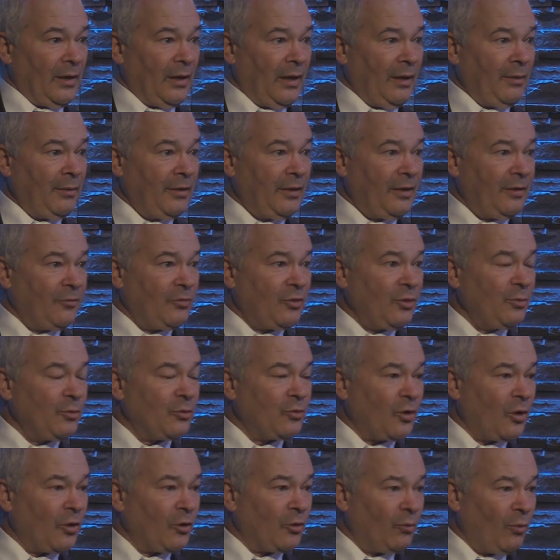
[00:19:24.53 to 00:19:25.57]
I mean, if she was
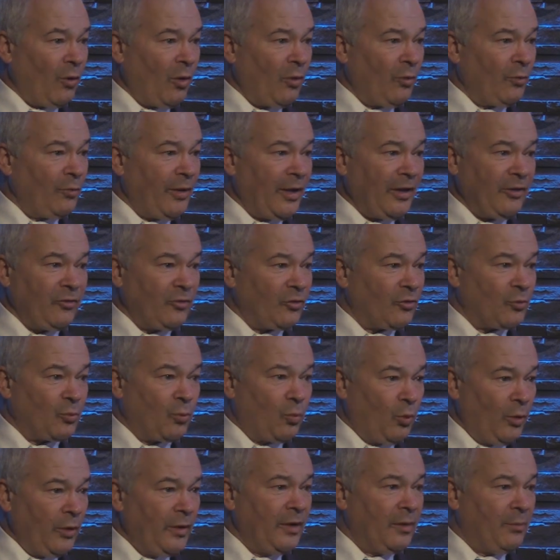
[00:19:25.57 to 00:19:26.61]
on her own, that just
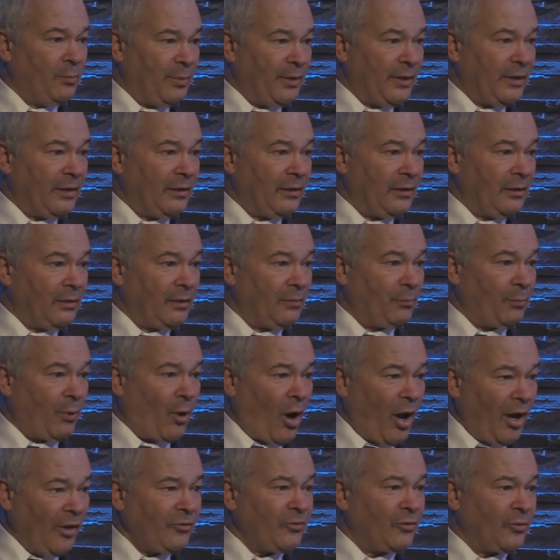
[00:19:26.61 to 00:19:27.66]
wouldn't have been
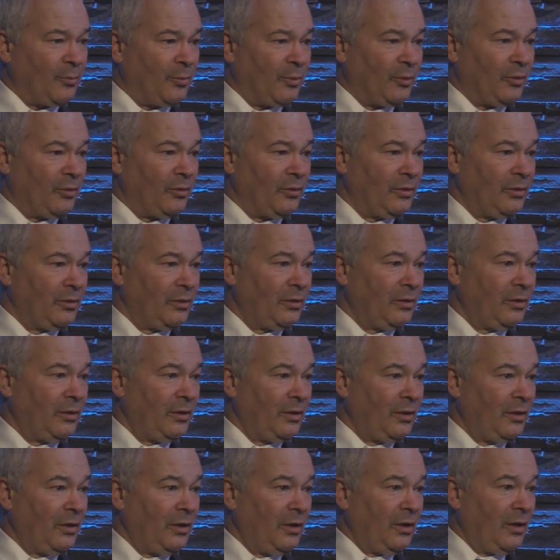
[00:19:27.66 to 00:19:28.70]
possible.
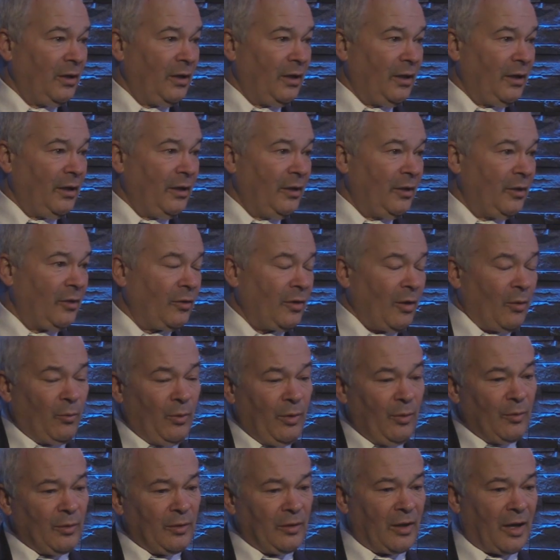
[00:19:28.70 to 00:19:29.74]
You know, now
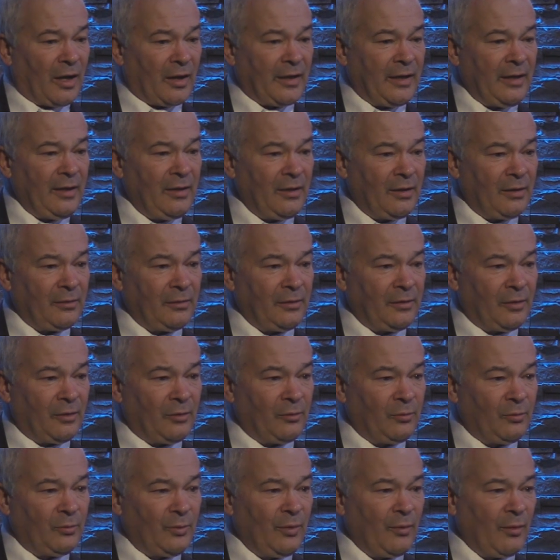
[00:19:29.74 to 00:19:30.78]
we were lucky, you know,
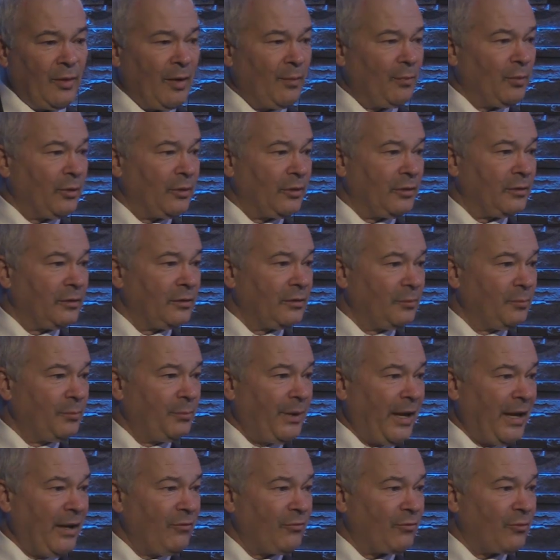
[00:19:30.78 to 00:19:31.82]
we were able to
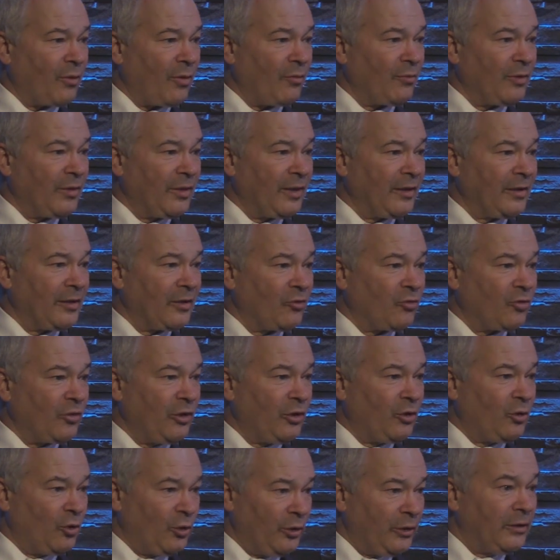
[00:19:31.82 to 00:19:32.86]
pay for everything that she
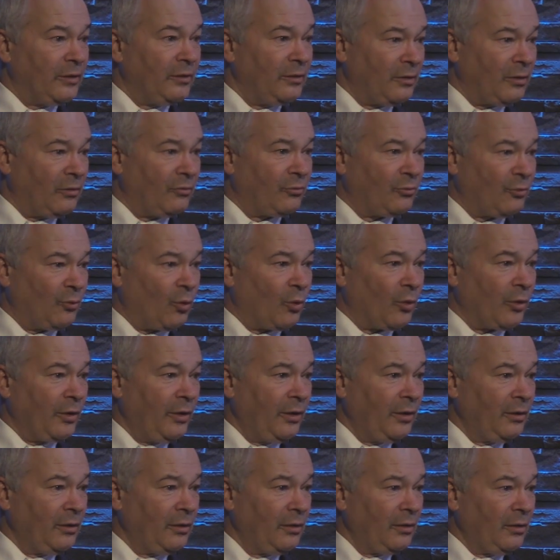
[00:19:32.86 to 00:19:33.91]
couldn't afford
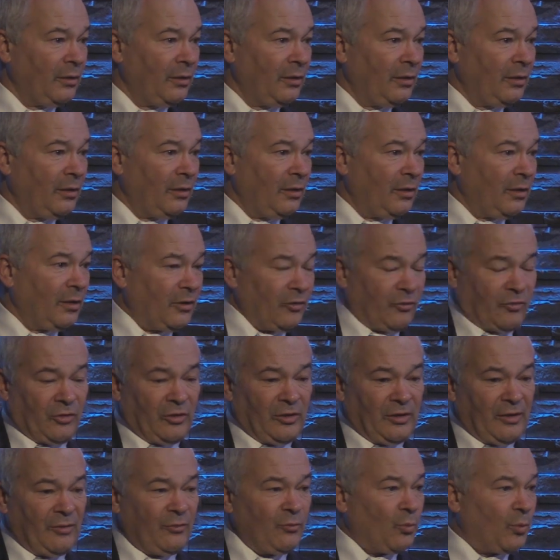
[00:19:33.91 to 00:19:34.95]
because she
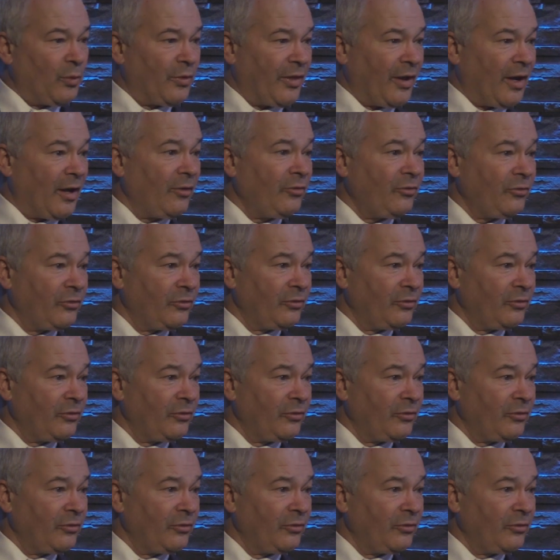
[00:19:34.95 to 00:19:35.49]
lived with us.